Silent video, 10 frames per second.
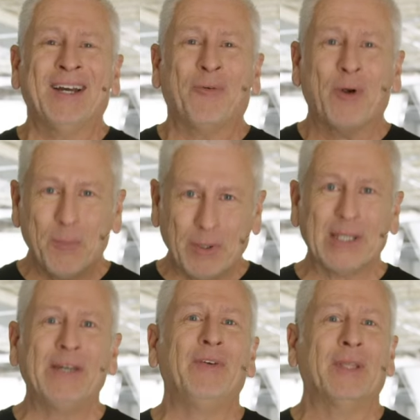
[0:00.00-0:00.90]
we're
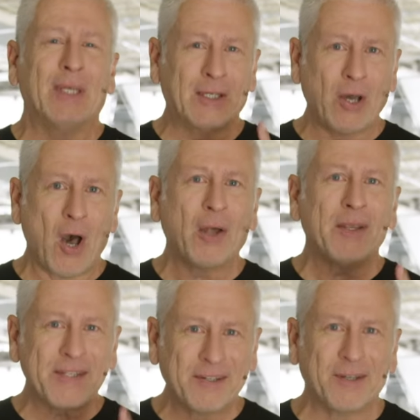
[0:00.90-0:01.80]
believing that God
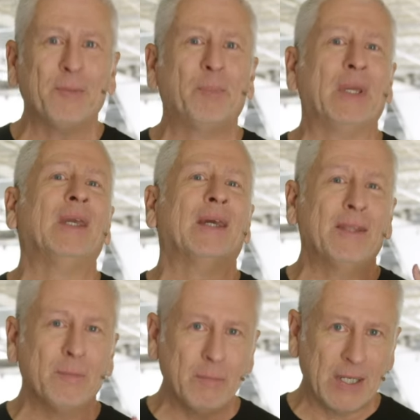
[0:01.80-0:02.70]
is going to be in
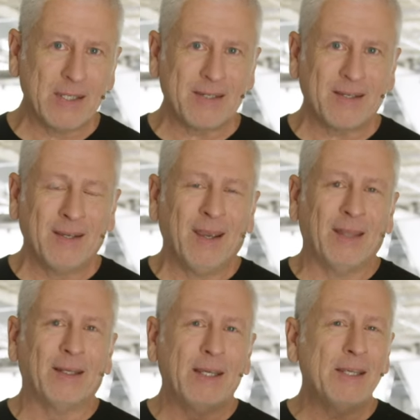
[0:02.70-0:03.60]
the midst
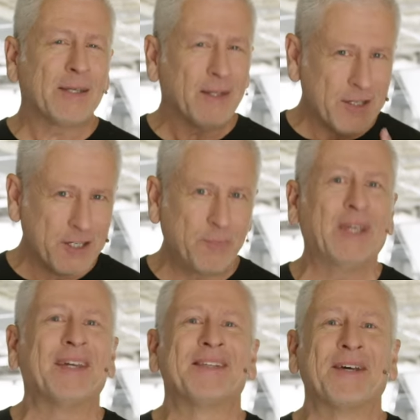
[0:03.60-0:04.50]
and that He's going to
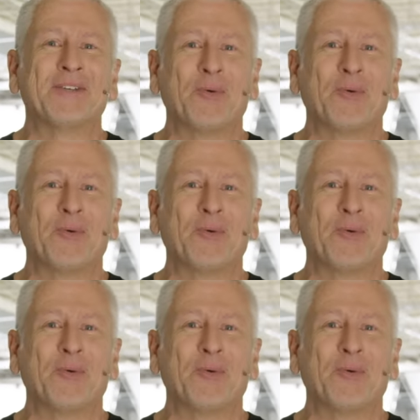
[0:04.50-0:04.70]
speak in such